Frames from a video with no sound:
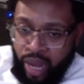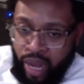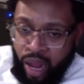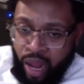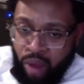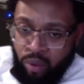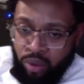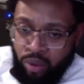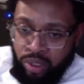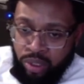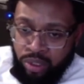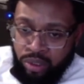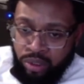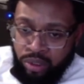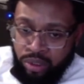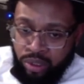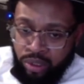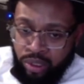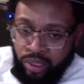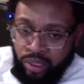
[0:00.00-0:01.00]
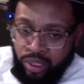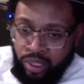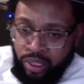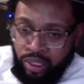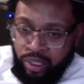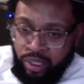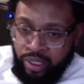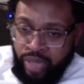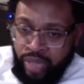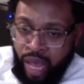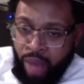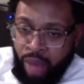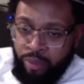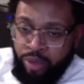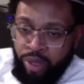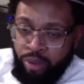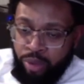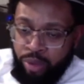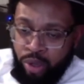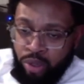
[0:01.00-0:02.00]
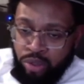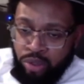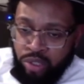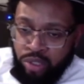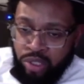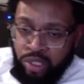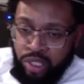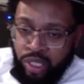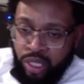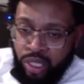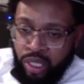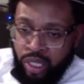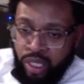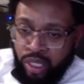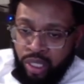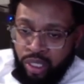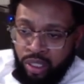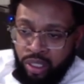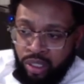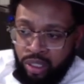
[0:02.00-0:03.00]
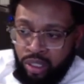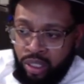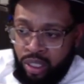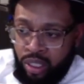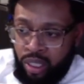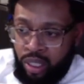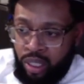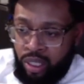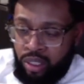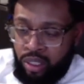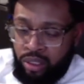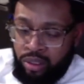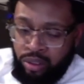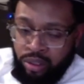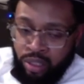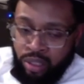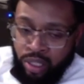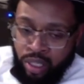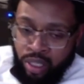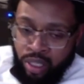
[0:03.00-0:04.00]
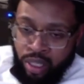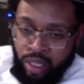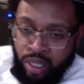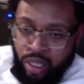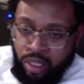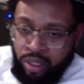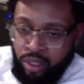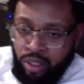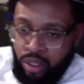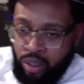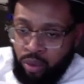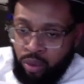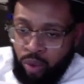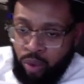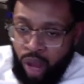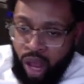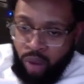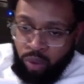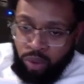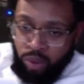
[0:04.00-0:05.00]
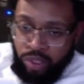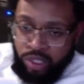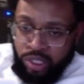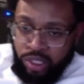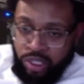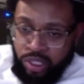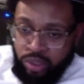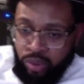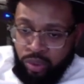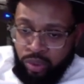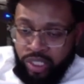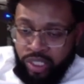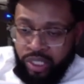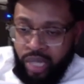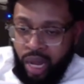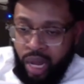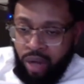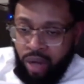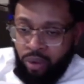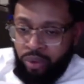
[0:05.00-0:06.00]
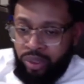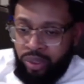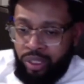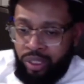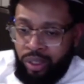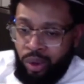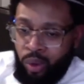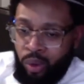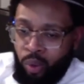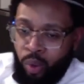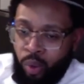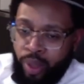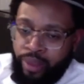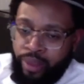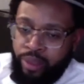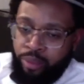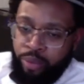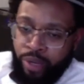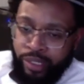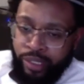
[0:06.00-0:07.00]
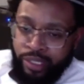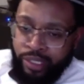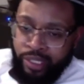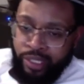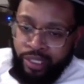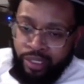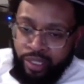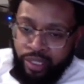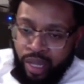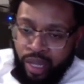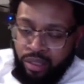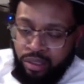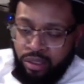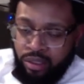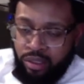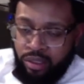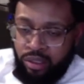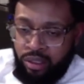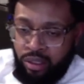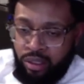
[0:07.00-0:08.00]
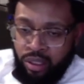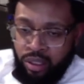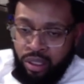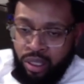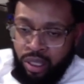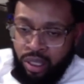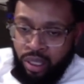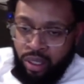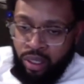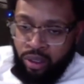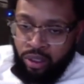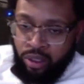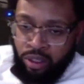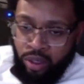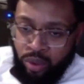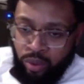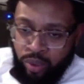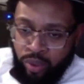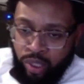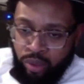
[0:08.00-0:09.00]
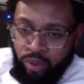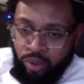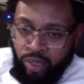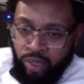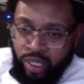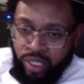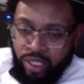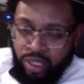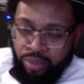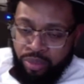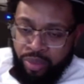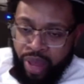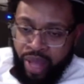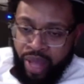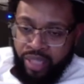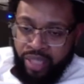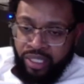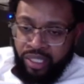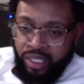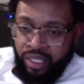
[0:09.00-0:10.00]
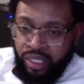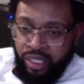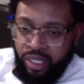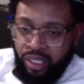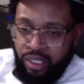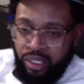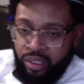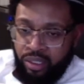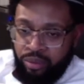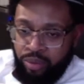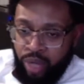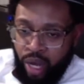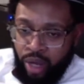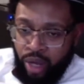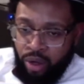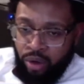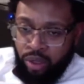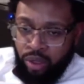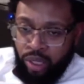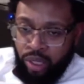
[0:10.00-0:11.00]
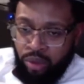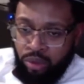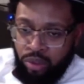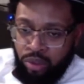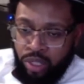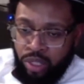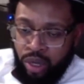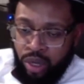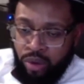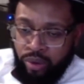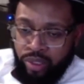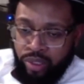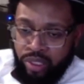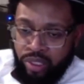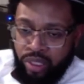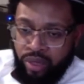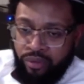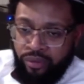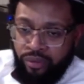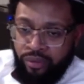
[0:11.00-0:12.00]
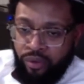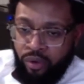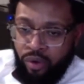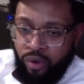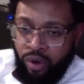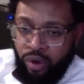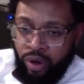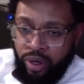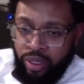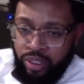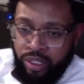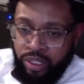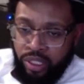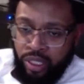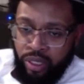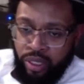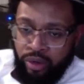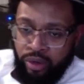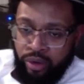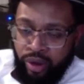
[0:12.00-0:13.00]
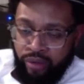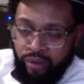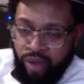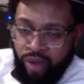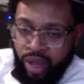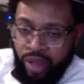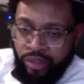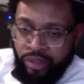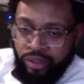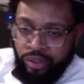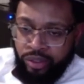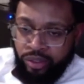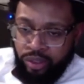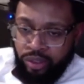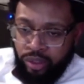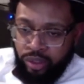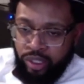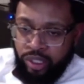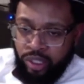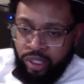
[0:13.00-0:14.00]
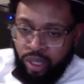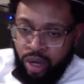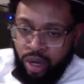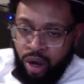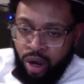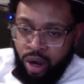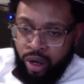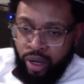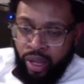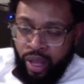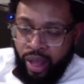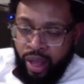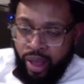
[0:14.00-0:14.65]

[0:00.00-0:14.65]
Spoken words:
would not be opposed to seeing. And the Rod Wood situation. I don't really know what the president does and, really what his capacity is, but I know he was always a Ford senior advisor, so he's a car guy.